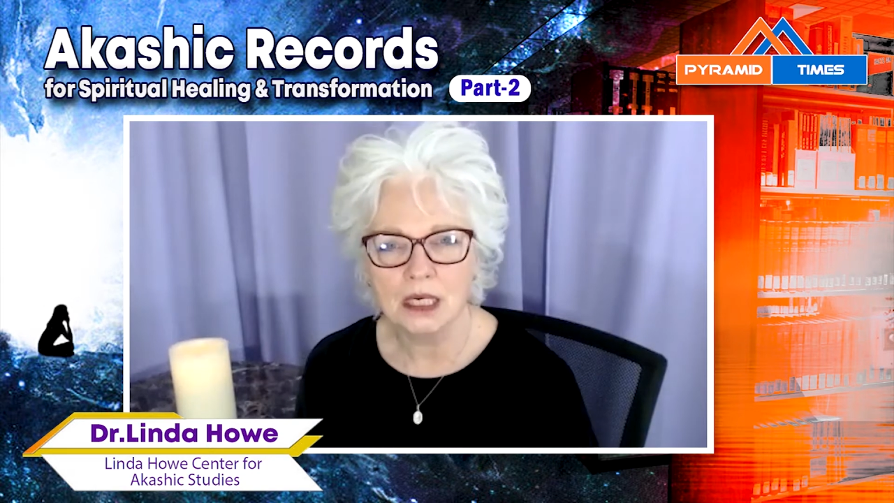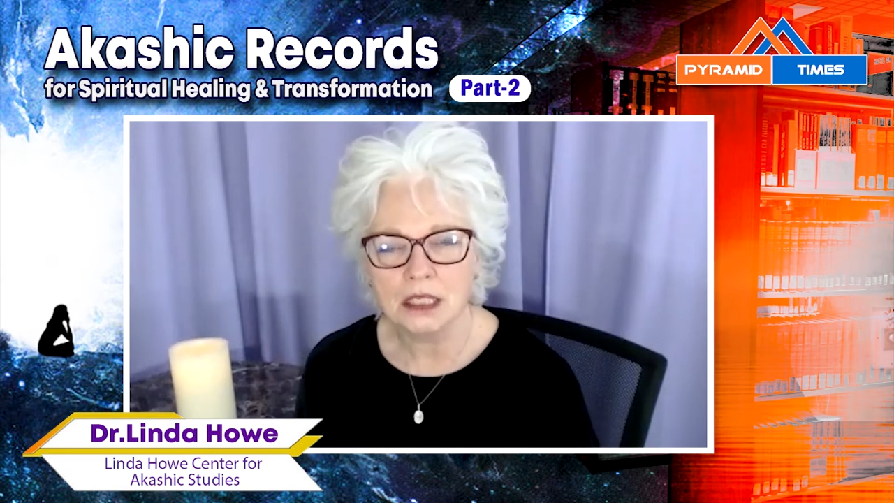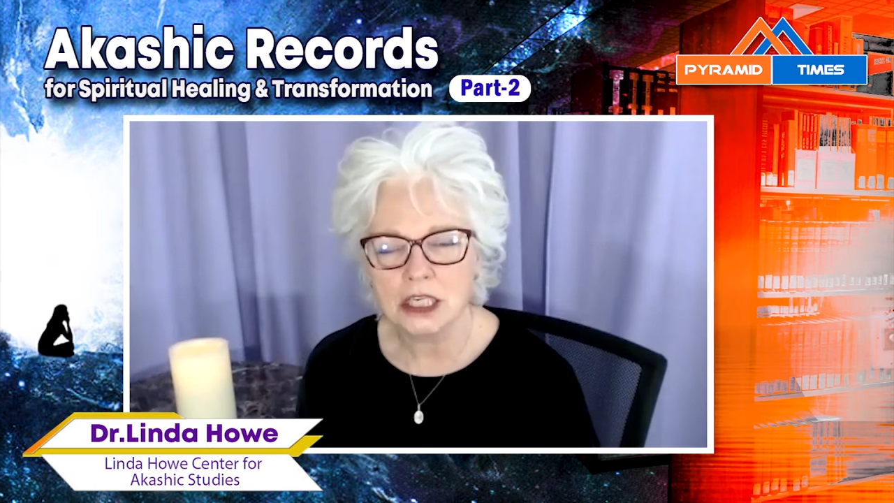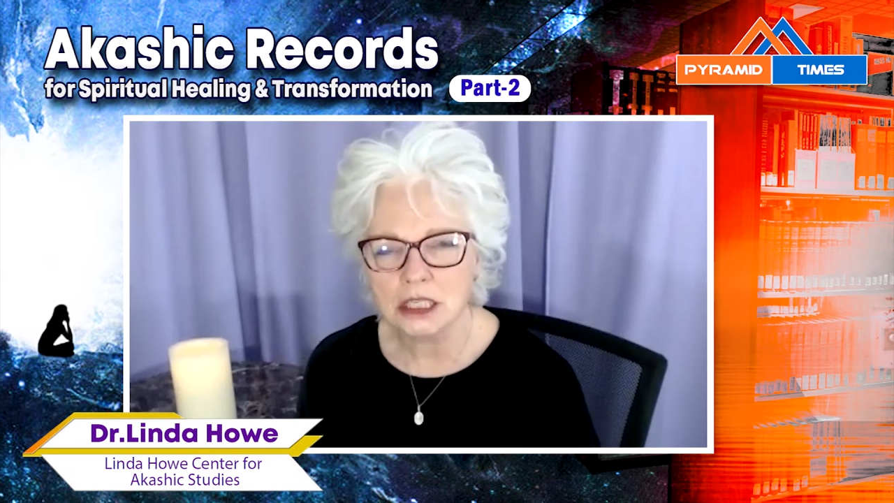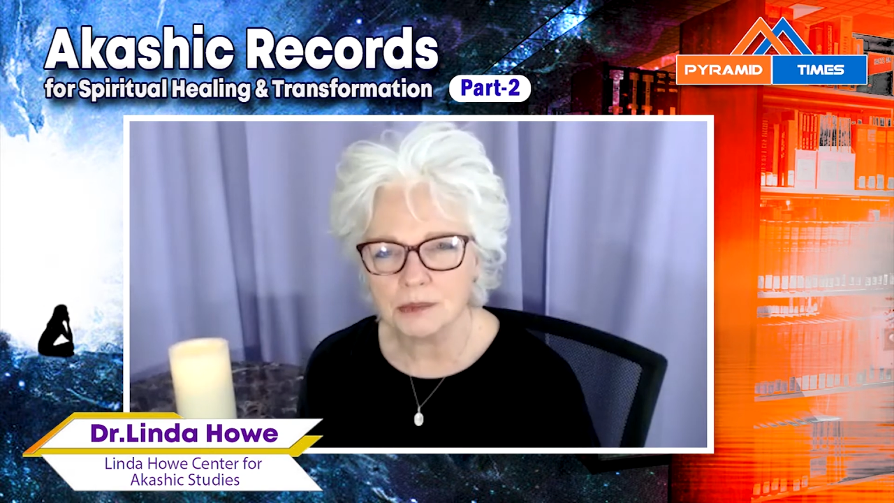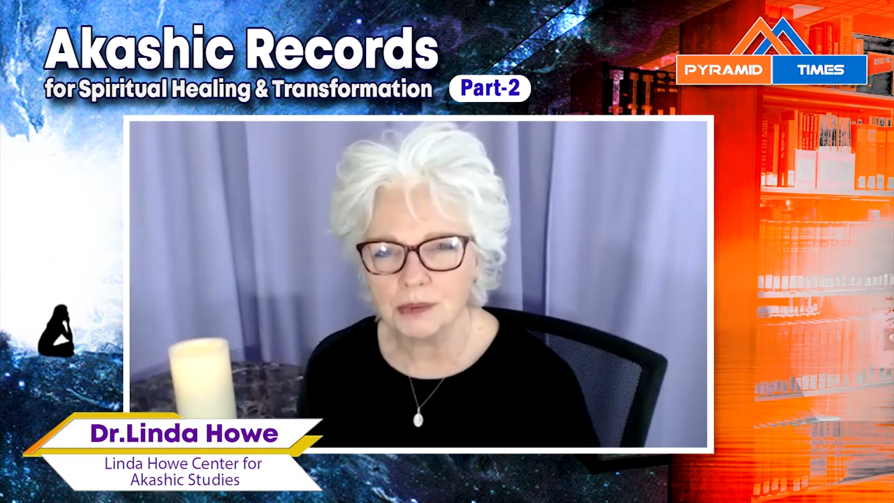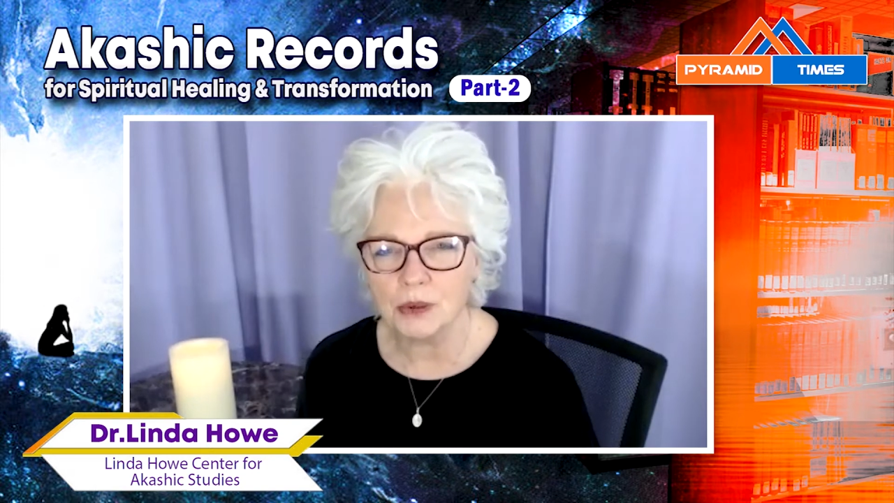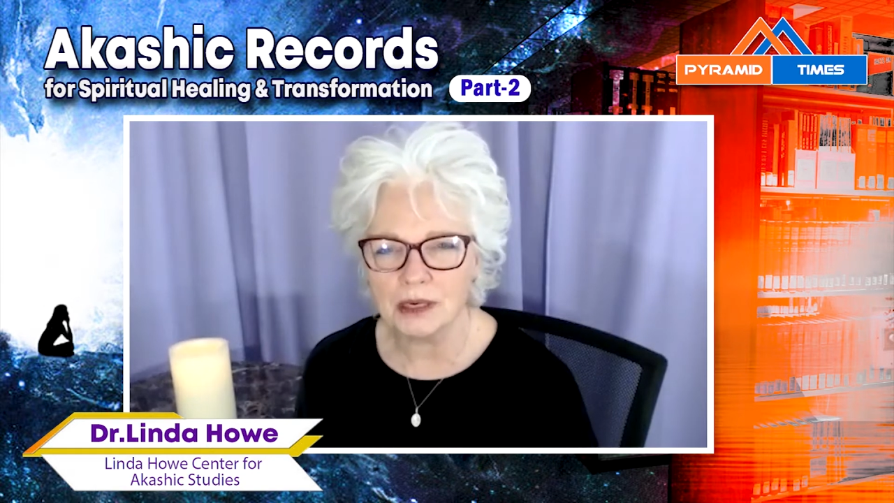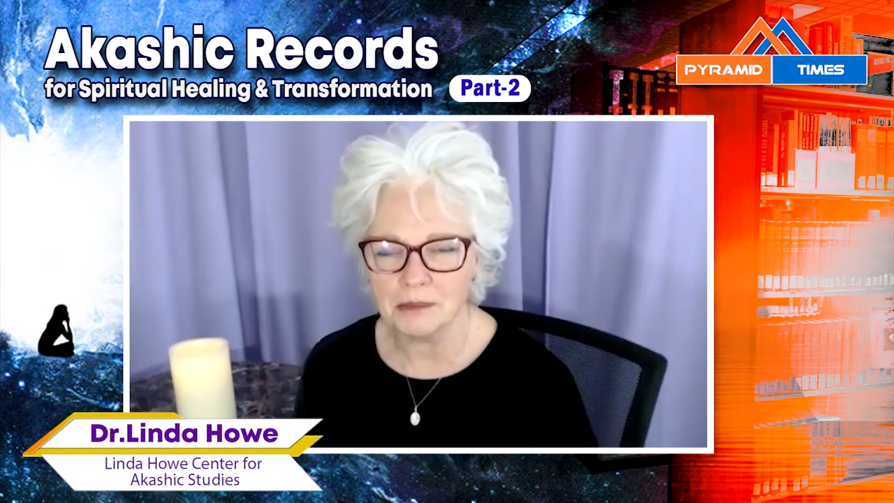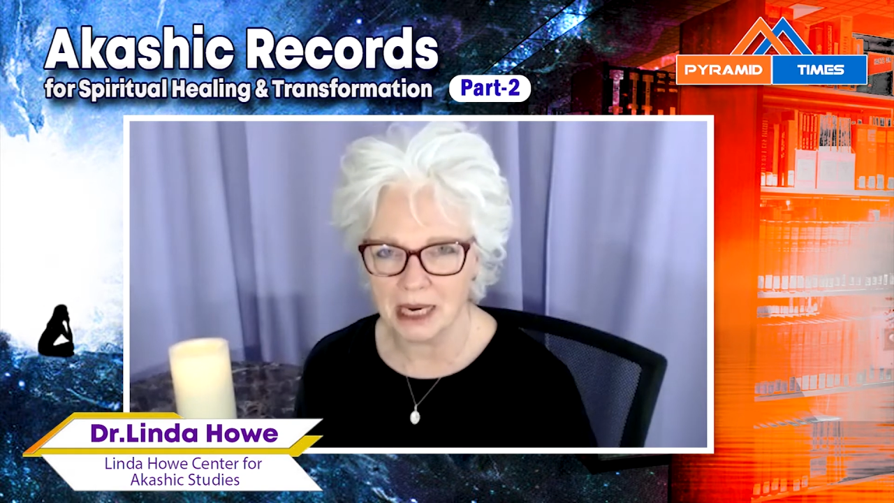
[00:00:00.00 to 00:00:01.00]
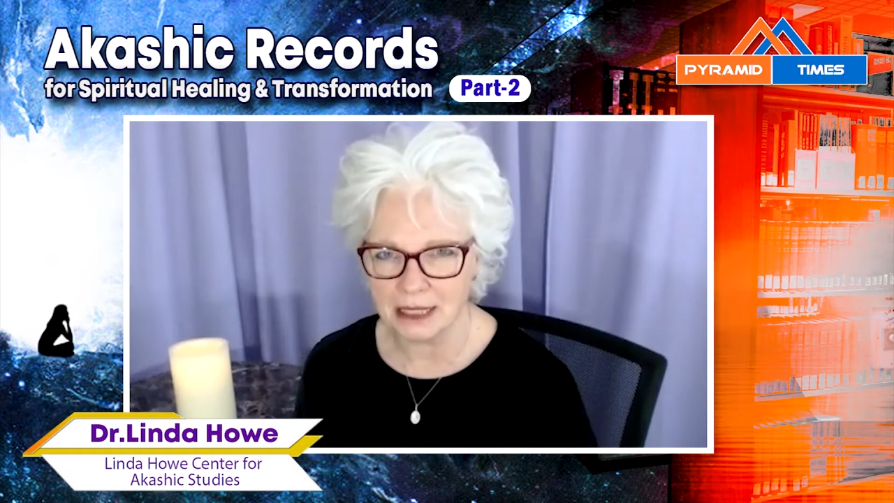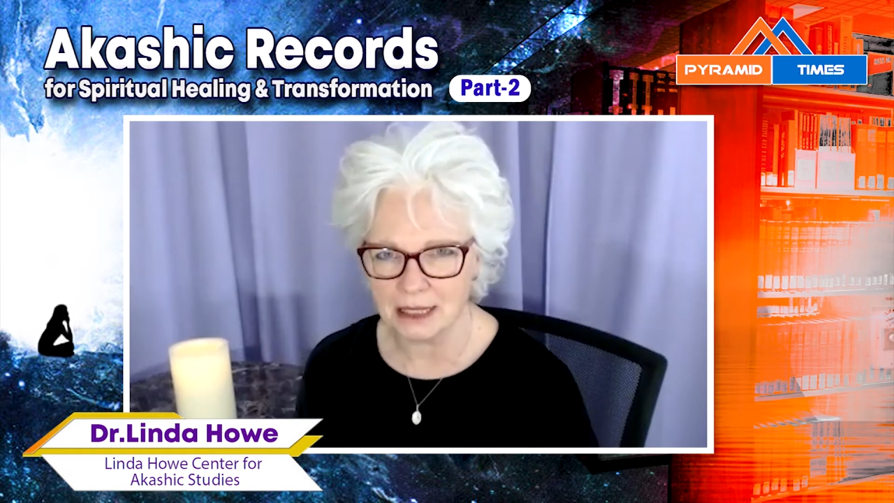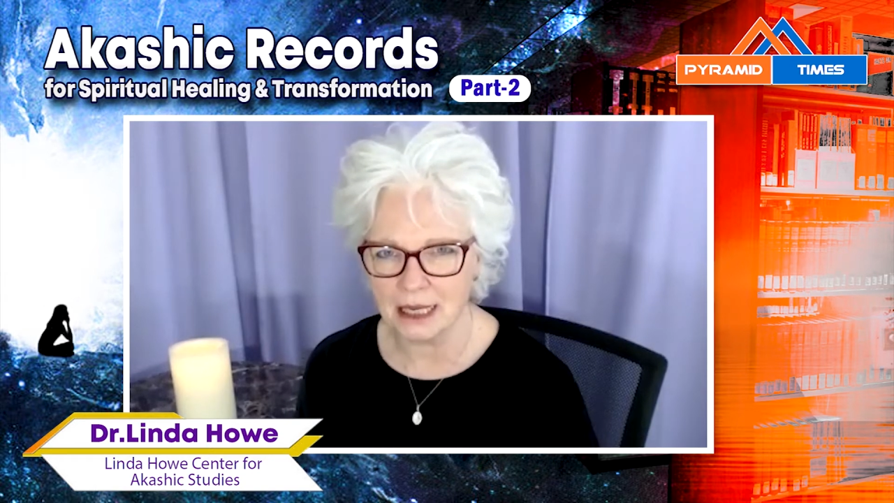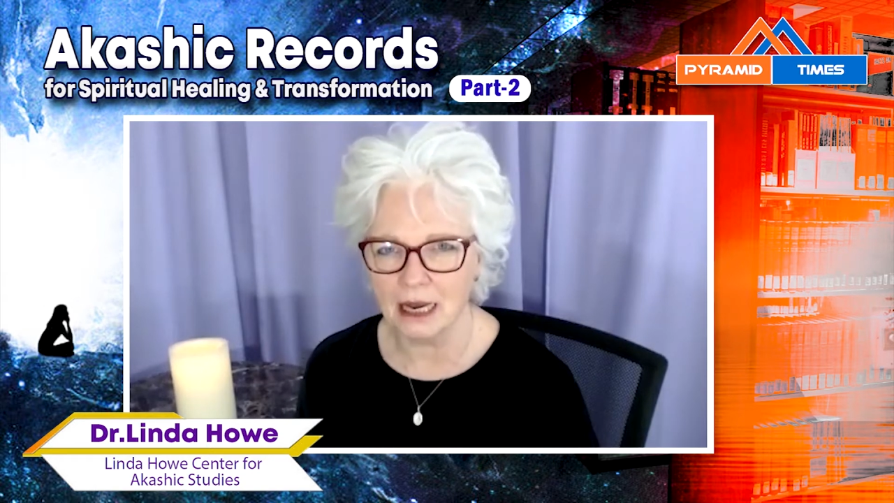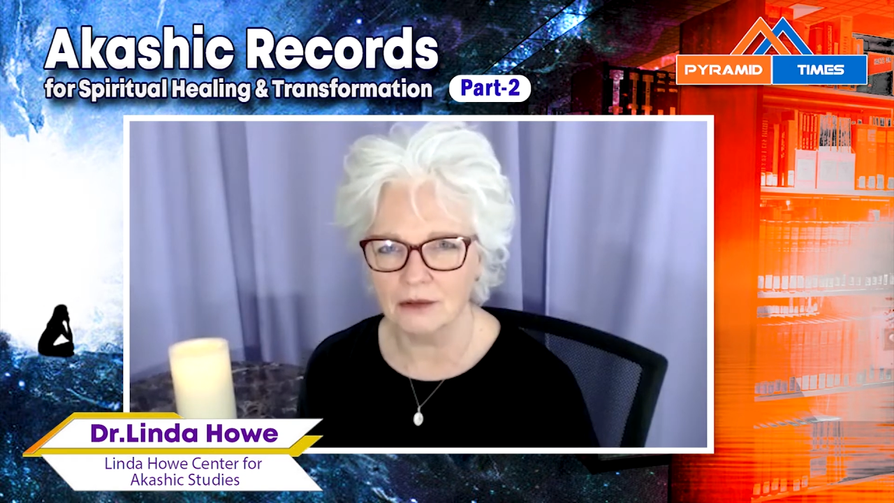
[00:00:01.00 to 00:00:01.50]
to support
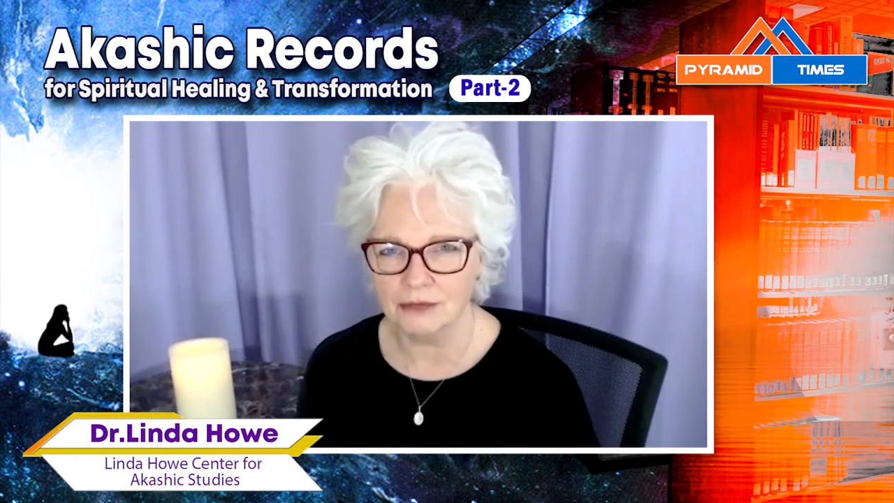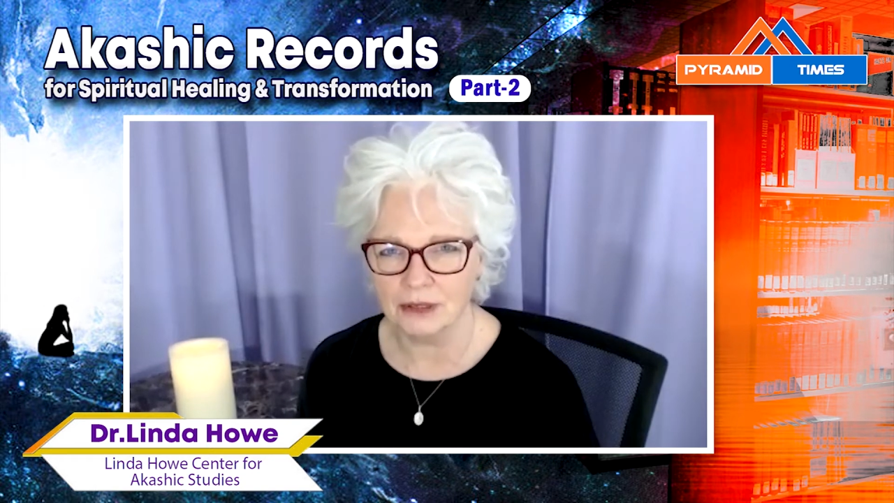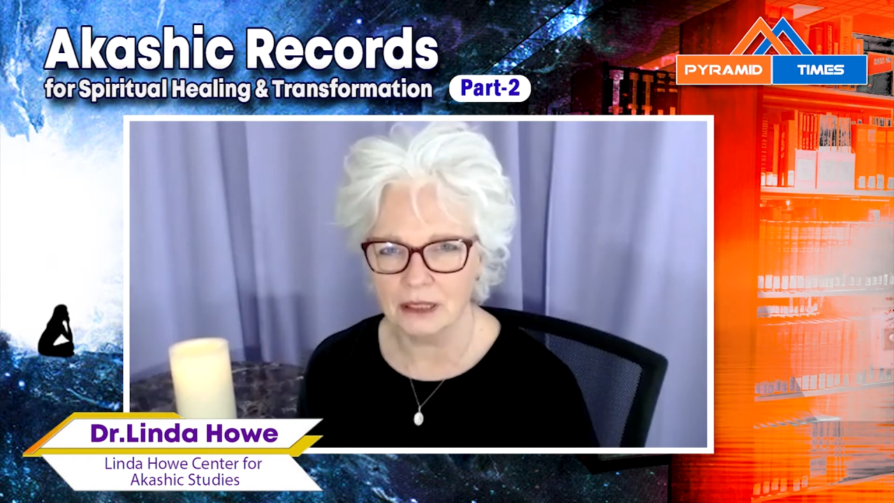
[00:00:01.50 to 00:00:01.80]
myself